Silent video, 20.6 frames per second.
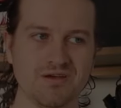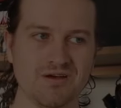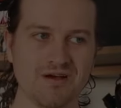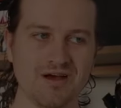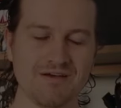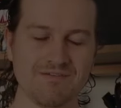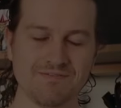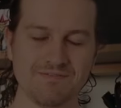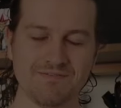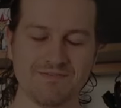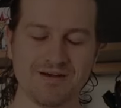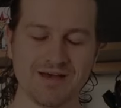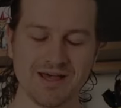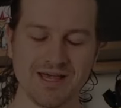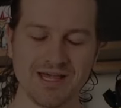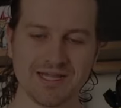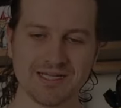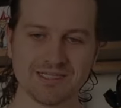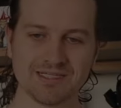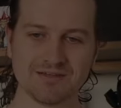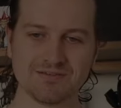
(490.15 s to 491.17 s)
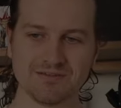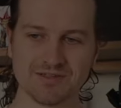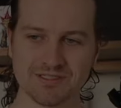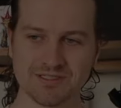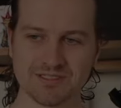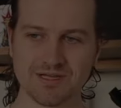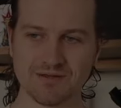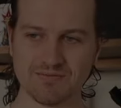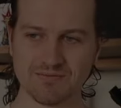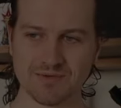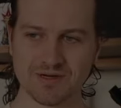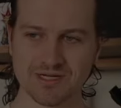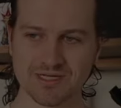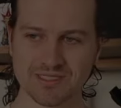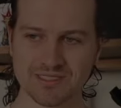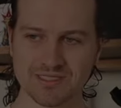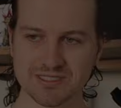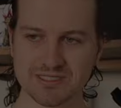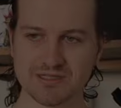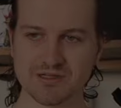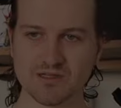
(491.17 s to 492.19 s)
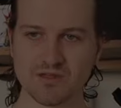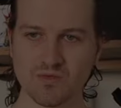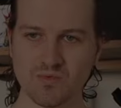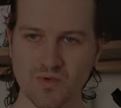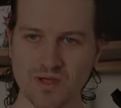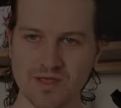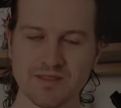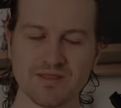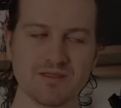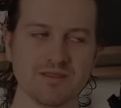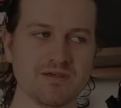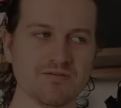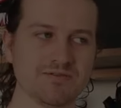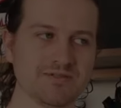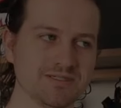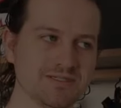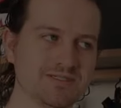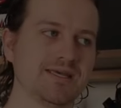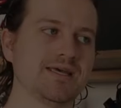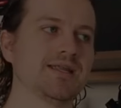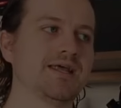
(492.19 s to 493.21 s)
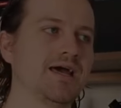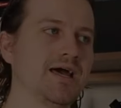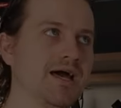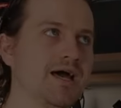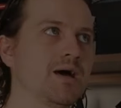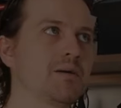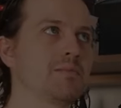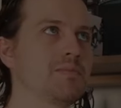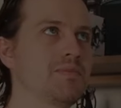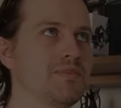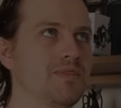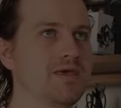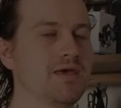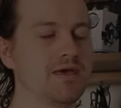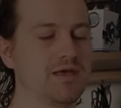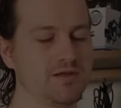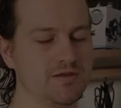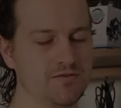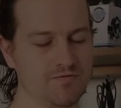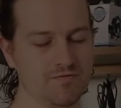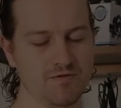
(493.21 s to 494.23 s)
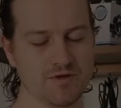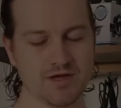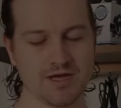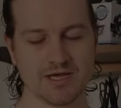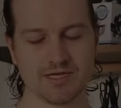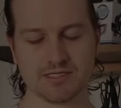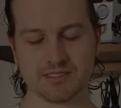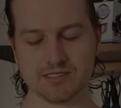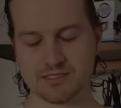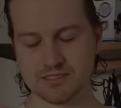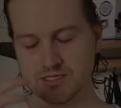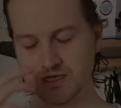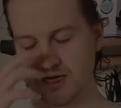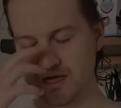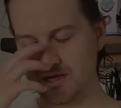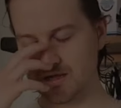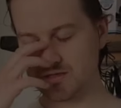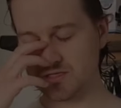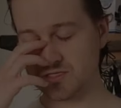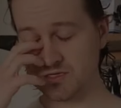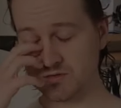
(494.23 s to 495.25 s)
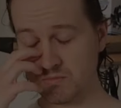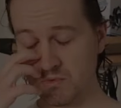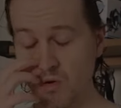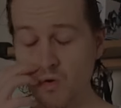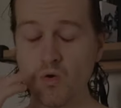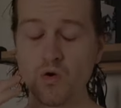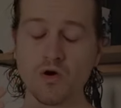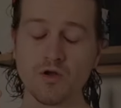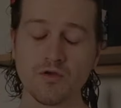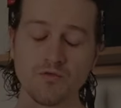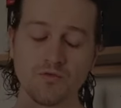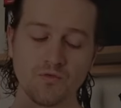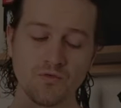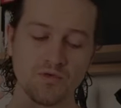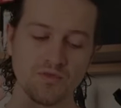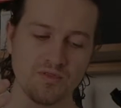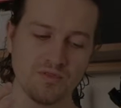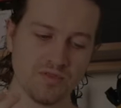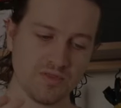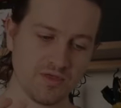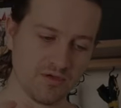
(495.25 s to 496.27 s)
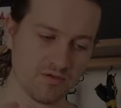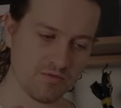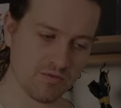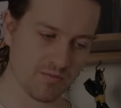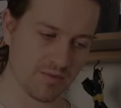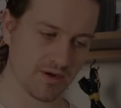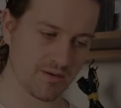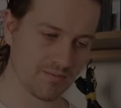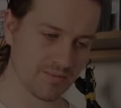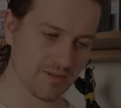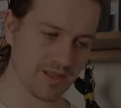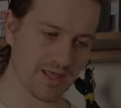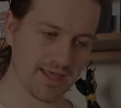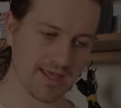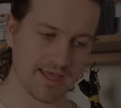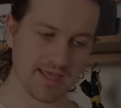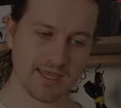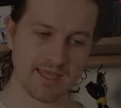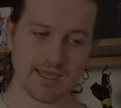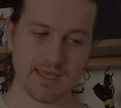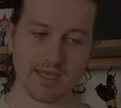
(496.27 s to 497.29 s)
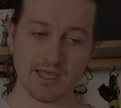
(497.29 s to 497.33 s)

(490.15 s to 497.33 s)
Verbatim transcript: I find for some reason the way that they've set up their device support for the remote play